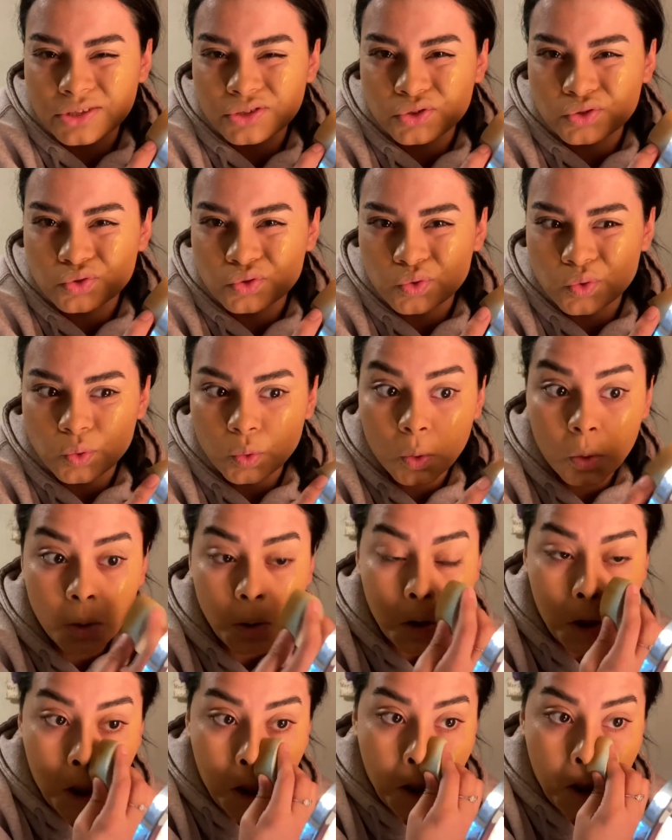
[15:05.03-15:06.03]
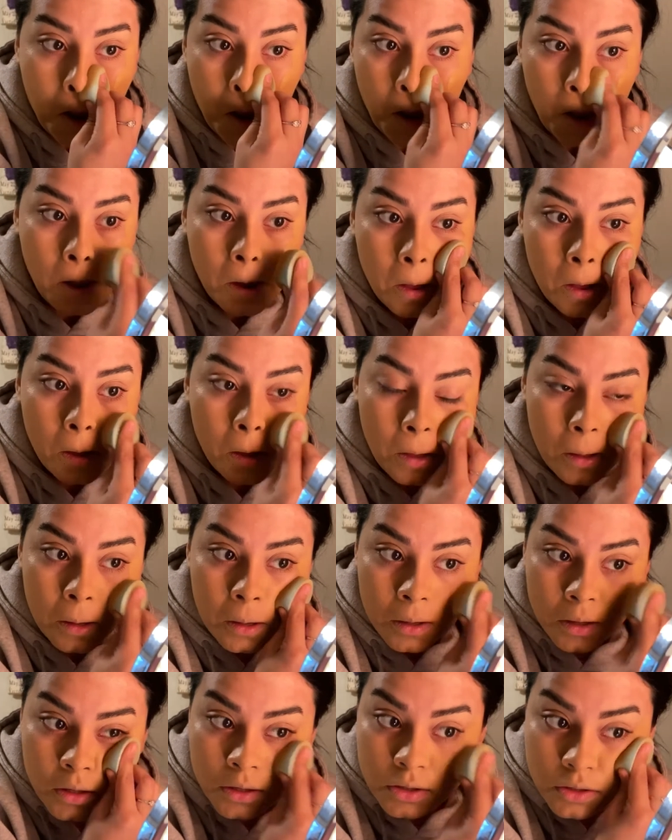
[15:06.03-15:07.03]
to school?
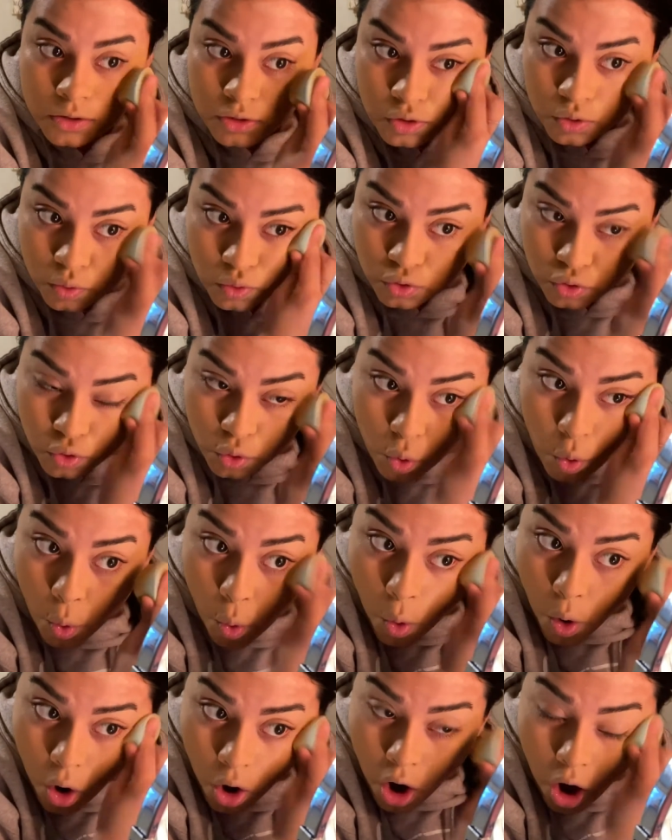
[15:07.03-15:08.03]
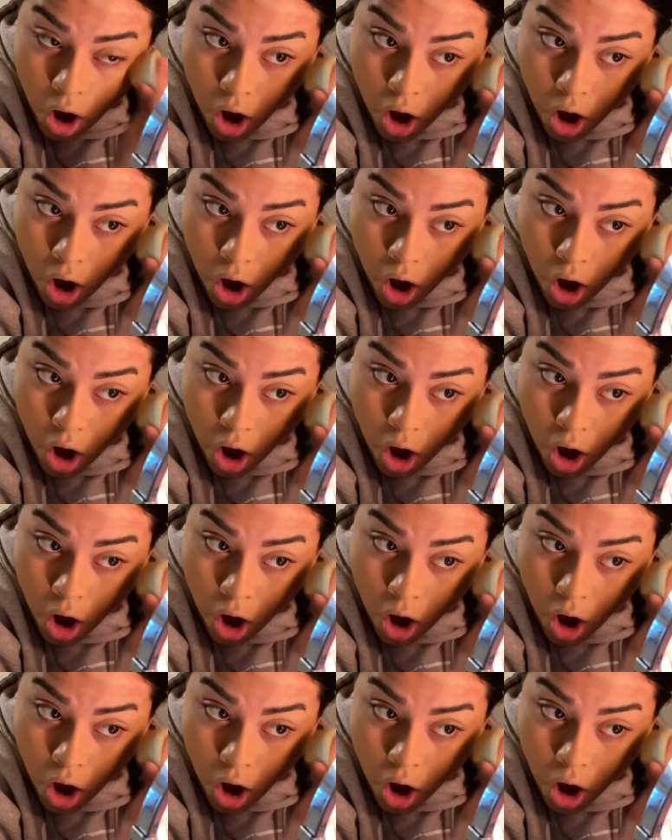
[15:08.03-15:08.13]
To school?